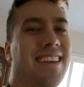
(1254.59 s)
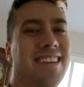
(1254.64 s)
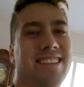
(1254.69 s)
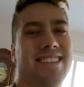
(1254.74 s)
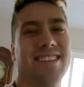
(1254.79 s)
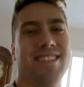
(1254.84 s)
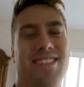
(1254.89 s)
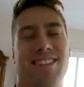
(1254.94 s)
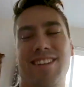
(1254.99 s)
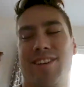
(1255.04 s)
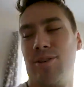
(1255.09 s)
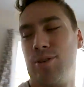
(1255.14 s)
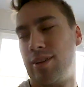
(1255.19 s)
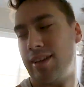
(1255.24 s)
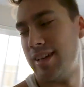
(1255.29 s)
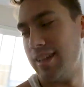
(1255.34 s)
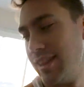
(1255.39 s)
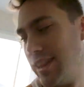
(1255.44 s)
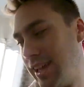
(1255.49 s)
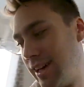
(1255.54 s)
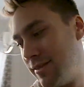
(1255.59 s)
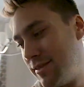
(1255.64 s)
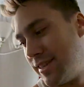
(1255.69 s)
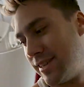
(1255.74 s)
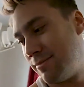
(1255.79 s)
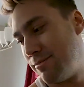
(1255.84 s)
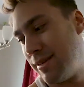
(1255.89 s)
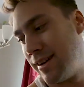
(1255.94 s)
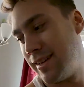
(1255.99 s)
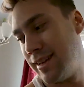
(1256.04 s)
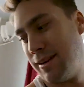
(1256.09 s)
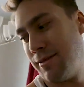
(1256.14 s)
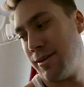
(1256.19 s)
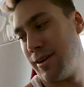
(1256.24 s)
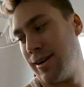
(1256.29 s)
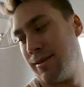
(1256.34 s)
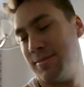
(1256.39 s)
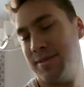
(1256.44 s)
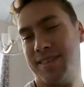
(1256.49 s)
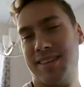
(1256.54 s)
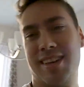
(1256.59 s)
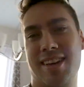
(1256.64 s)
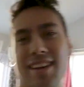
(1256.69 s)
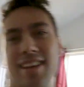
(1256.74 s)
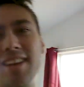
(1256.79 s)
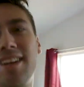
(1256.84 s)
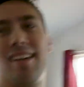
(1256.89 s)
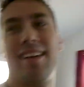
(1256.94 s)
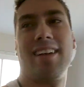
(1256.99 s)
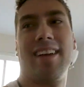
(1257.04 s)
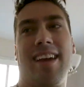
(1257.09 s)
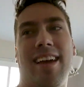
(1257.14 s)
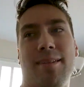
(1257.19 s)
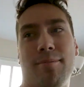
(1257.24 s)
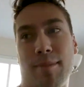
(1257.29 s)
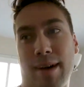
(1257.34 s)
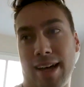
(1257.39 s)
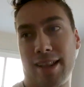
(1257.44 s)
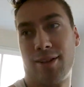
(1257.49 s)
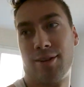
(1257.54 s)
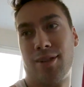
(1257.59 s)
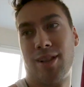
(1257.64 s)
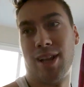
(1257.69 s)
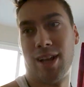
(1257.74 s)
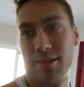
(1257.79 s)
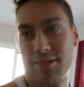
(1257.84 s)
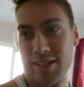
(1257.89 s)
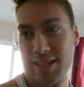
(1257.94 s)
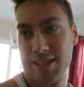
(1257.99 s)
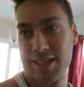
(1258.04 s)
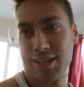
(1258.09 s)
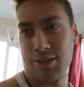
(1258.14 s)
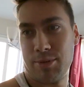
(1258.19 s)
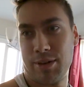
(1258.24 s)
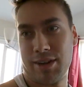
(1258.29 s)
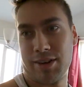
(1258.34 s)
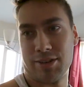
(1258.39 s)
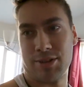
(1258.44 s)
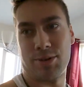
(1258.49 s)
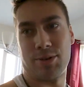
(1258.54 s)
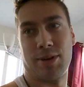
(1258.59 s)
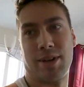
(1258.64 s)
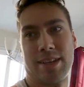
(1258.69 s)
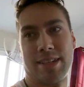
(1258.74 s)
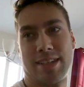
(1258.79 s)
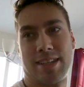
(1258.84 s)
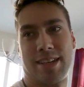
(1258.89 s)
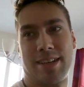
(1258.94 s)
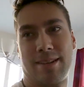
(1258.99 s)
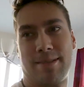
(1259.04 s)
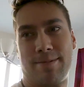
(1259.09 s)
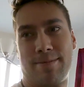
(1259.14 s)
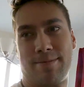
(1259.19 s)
He's such a cutie. He loves his belly rubs. And Milo loves his squeaker toys.